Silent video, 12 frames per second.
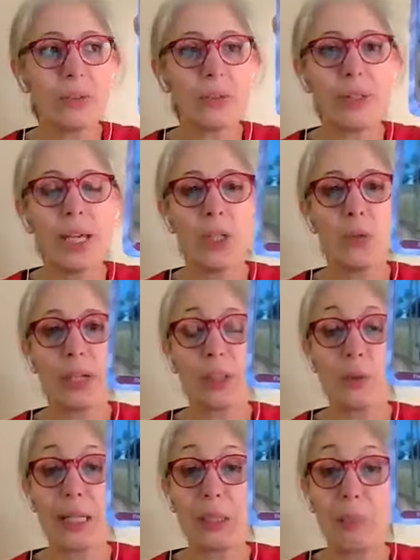you are
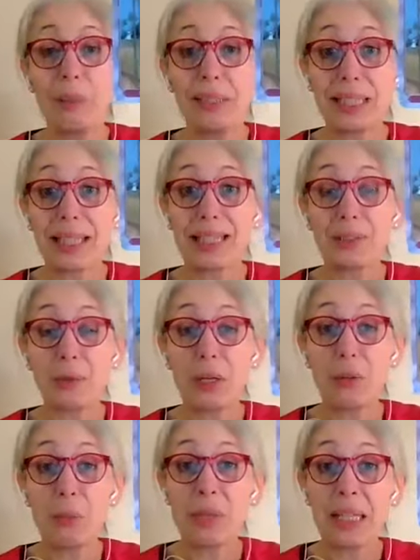quite pleased that you
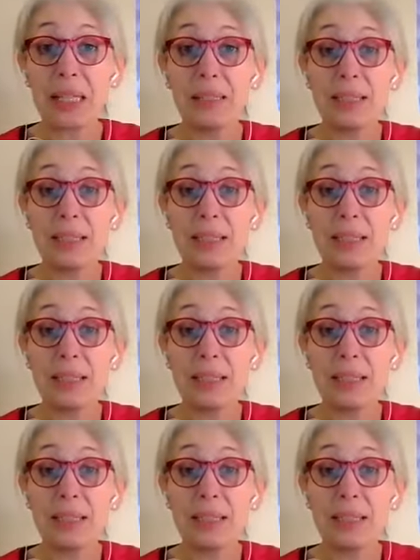have made